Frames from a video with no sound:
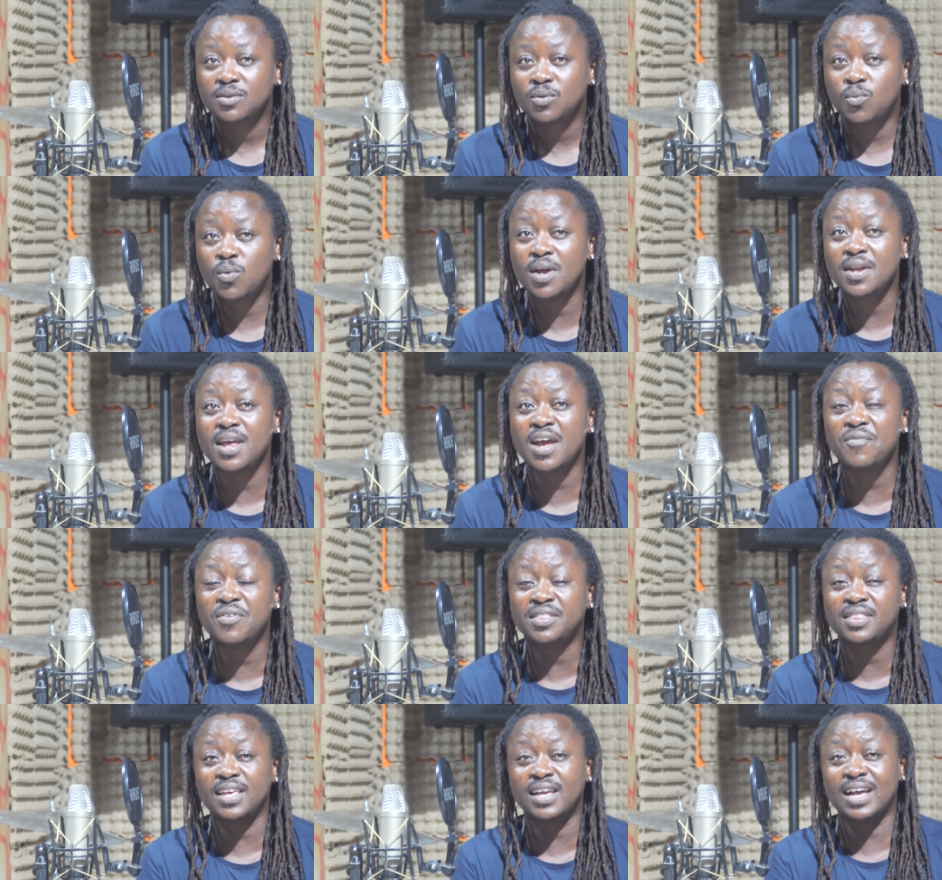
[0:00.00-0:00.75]
when
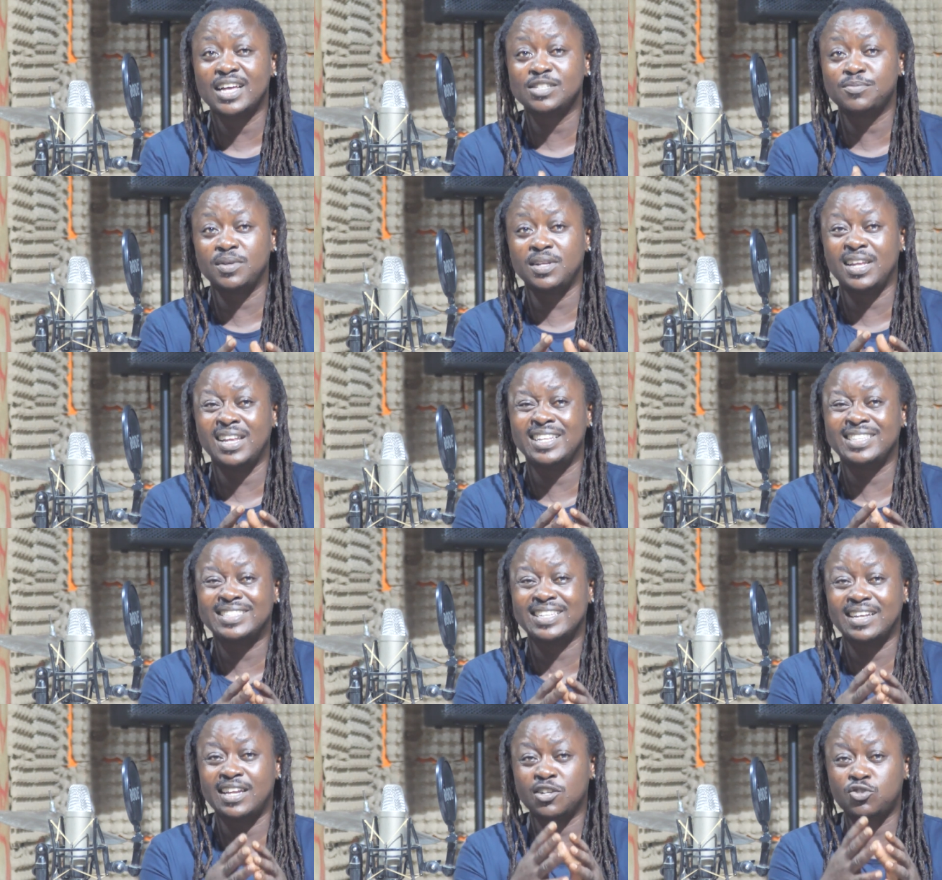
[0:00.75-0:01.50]
everything has been
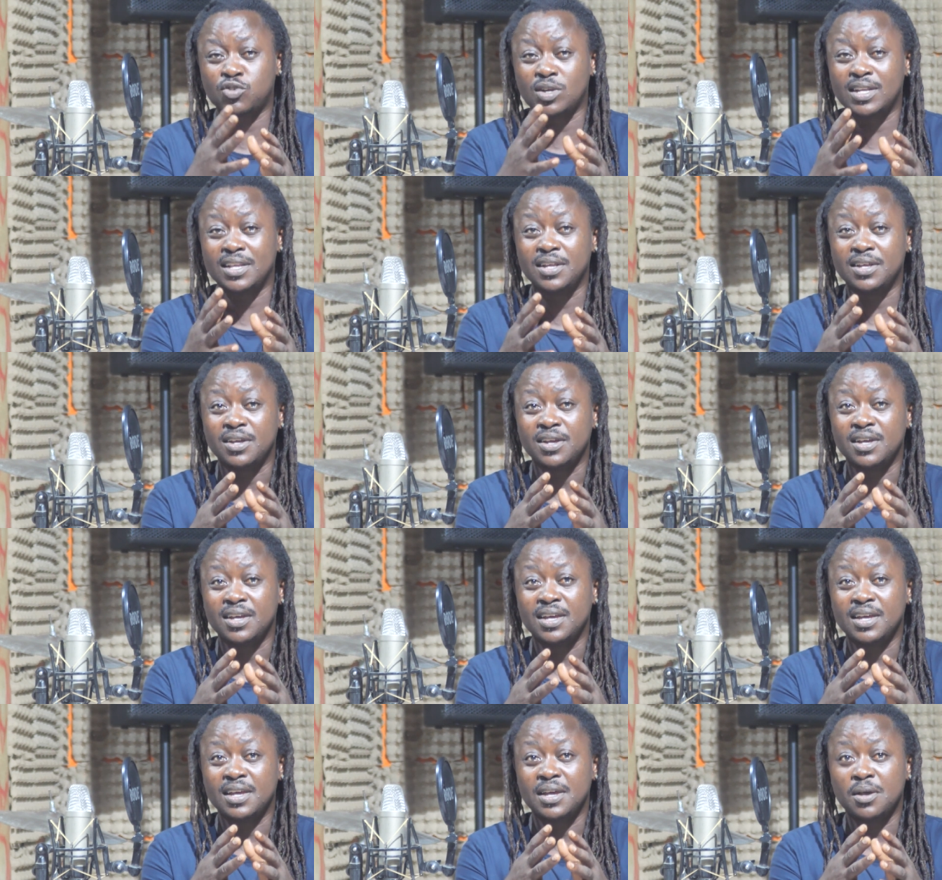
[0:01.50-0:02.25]
intellectually
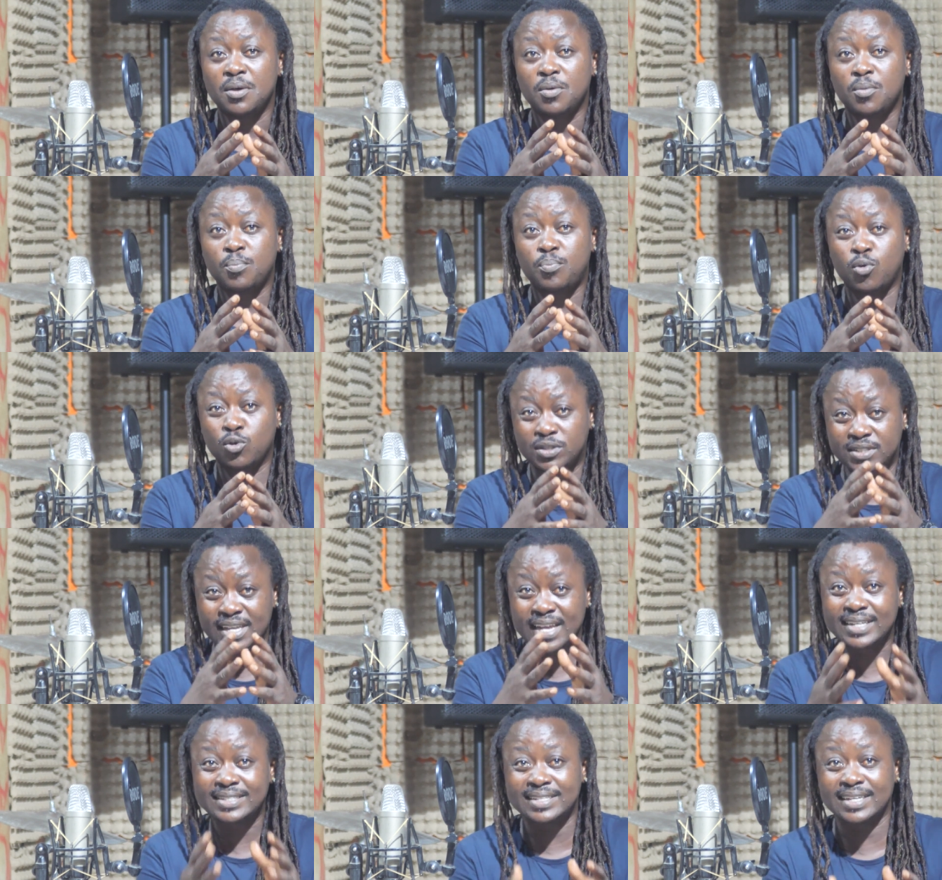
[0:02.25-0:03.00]

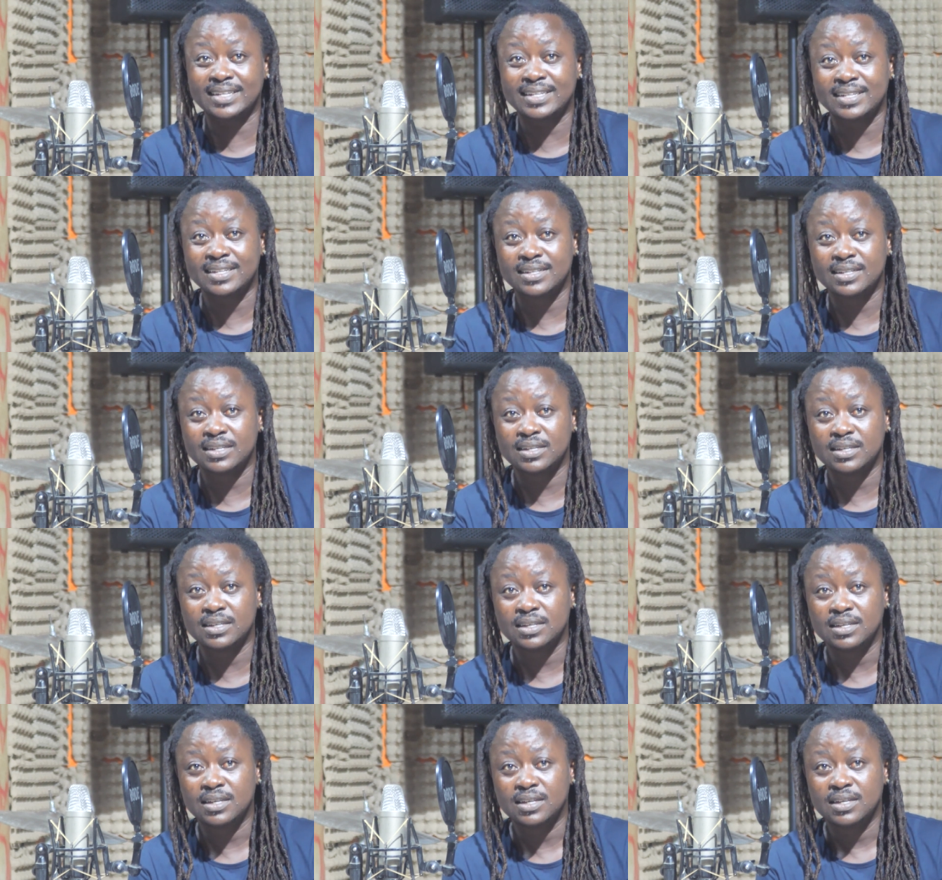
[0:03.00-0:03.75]
protected.
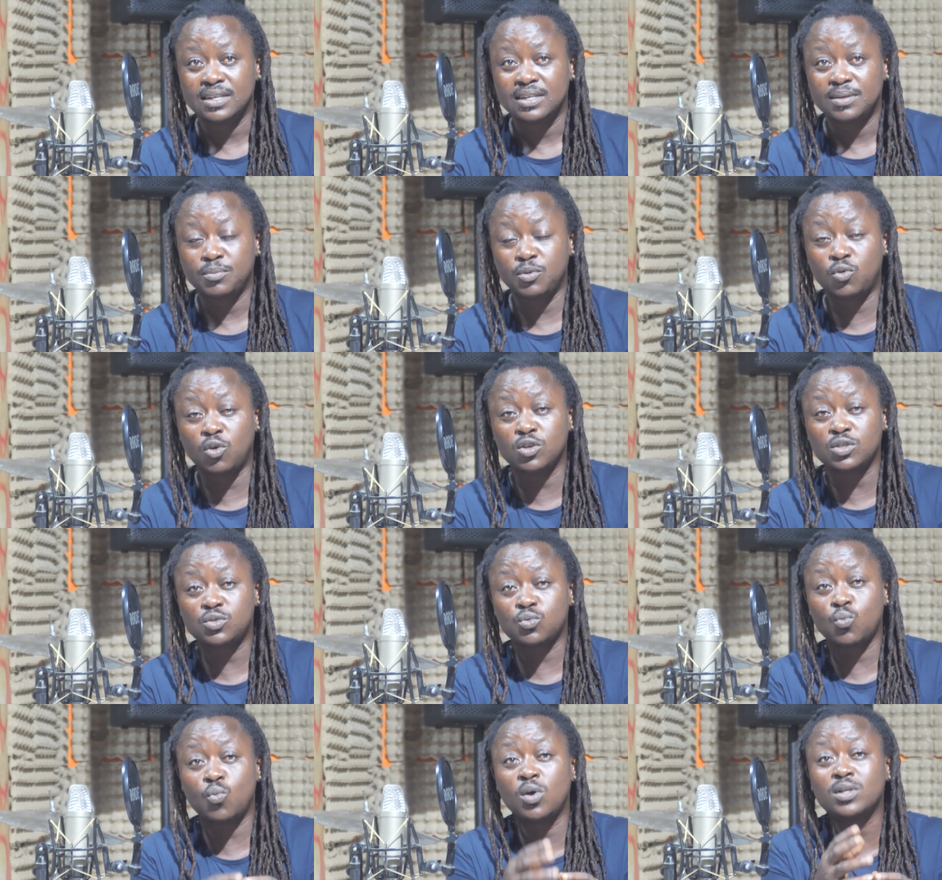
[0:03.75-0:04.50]

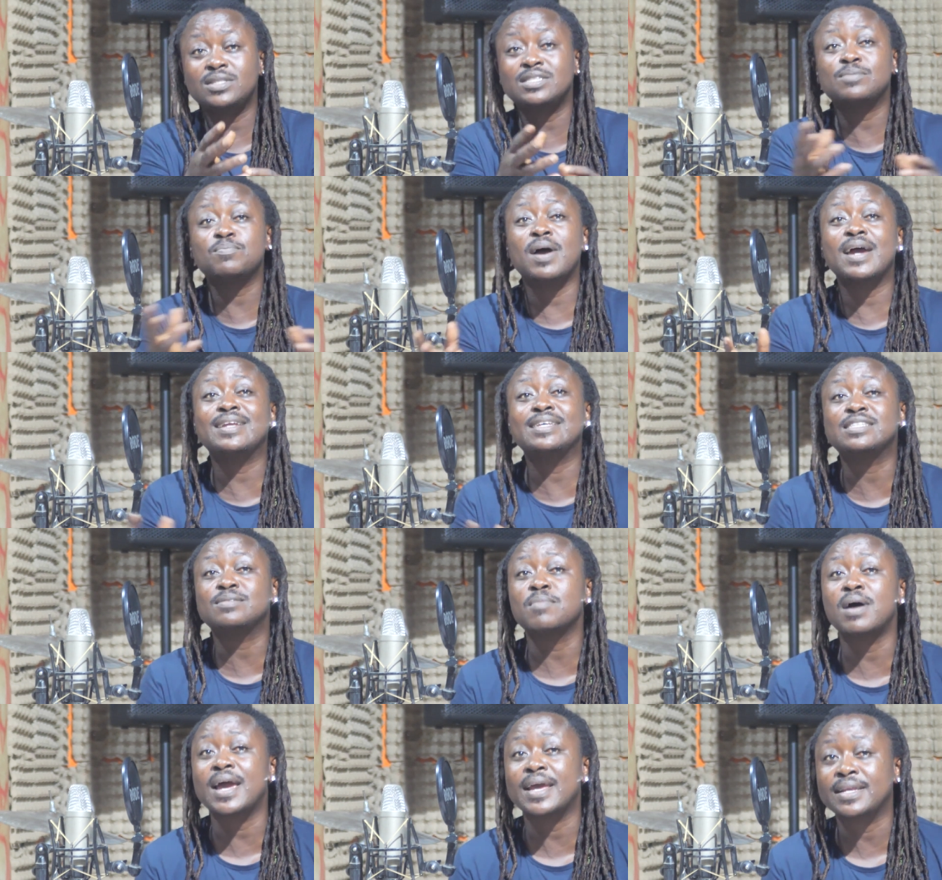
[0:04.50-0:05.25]
Because what is mine
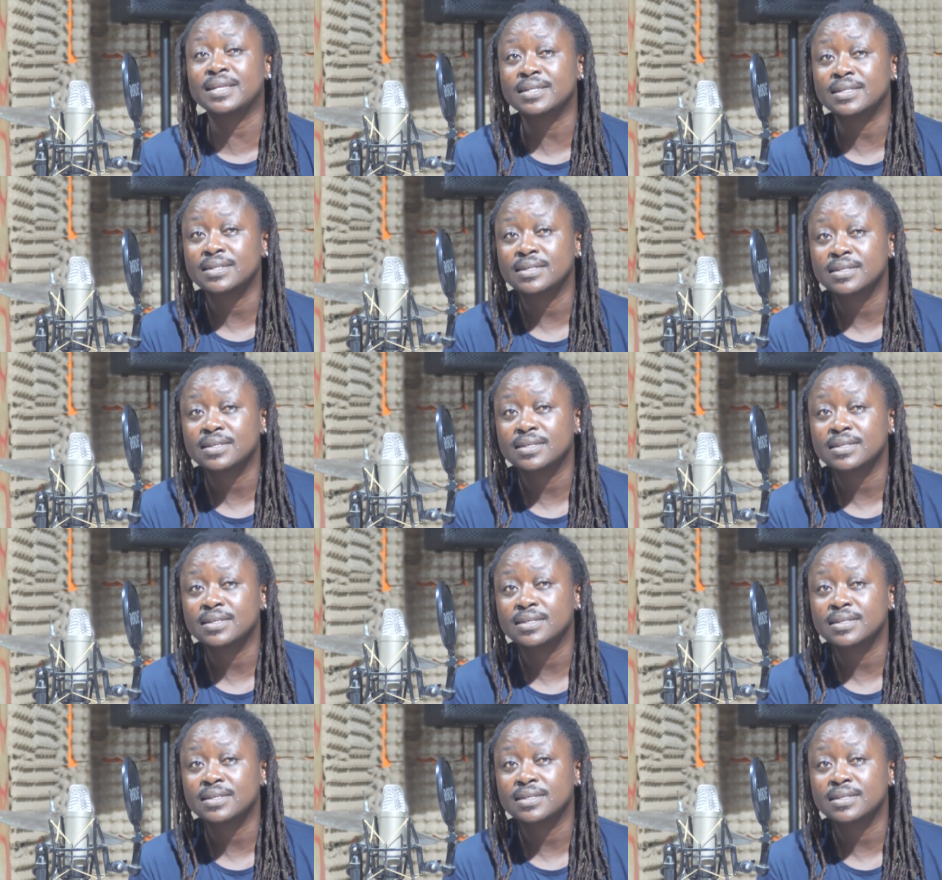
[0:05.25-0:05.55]
is mine.